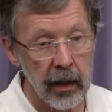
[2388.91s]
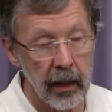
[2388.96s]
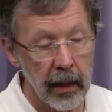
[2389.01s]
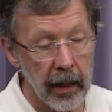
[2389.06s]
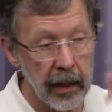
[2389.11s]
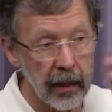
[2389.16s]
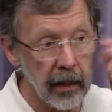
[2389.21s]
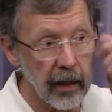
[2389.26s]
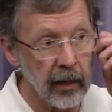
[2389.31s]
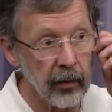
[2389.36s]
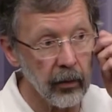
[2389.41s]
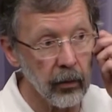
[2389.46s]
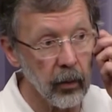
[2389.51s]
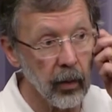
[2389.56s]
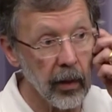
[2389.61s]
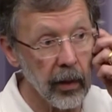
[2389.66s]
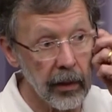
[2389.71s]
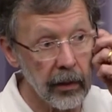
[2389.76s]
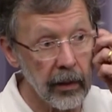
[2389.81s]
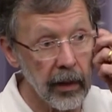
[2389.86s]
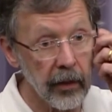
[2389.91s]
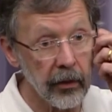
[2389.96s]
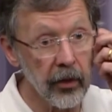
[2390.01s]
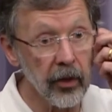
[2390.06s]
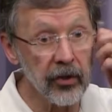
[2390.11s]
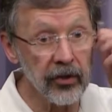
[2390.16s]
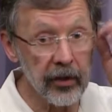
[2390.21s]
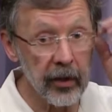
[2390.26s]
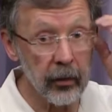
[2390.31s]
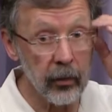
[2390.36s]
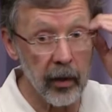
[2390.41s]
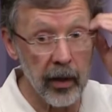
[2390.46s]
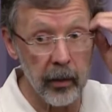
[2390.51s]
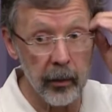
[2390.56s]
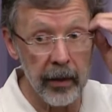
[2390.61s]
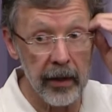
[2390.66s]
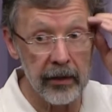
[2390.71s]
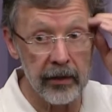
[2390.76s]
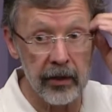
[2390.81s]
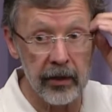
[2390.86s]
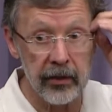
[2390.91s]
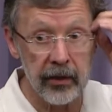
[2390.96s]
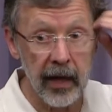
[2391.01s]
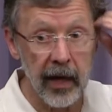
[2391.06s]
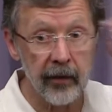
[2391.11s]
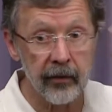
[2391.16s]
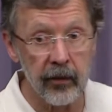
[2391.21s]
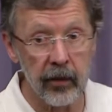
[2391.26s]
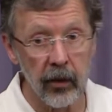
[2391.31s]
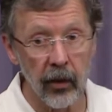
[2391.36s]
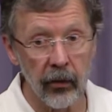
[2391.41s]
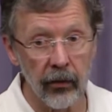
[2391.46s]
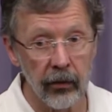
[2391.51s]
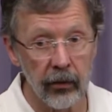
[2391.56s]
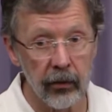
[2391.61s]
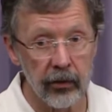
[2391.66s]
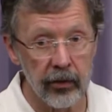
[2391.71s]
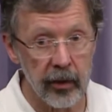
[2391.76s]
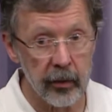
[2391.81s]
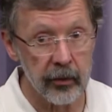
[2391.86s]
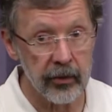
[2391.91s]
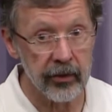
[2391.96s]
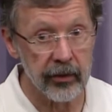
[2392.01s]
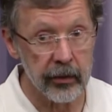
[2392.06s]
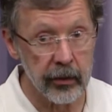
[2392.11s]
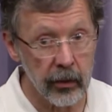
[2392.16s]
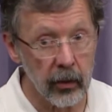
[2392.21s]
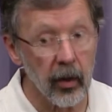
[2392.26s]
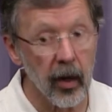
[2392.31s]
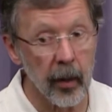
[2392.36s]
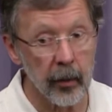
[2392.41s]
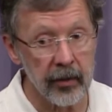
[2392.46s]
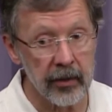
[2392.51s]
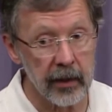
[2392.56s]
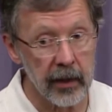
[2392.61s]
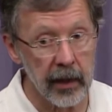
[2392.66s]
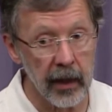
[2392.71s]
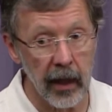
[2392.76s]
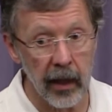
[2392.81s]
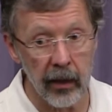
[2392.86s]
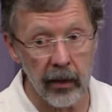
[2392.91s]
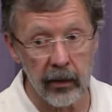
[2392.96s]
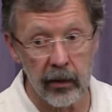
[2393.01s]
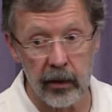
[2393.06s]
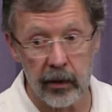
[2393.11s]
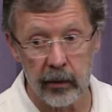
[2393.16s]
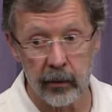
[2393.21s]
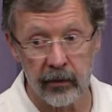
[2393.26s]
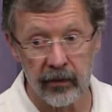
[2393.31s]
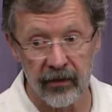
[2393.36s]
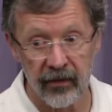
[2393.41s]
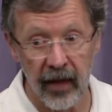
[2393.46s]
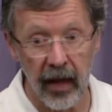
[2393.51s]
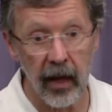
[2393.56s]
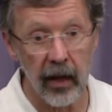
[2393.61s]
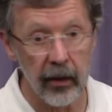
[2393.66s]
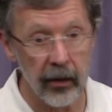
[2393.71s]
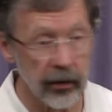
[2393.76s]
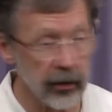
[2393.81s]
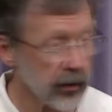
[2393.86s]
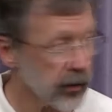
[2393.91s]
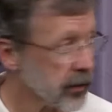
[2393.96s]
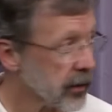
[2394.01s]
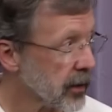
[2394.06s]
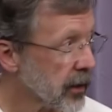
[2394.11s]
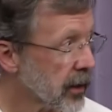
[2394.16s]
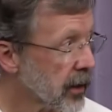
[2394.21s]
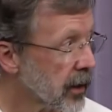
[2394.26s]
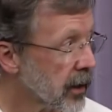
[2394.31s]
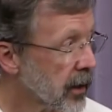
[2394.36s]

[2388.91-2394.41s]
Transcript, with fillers: And, it, what, and, and usually what it means is you have to go through some screw-ups together and some failures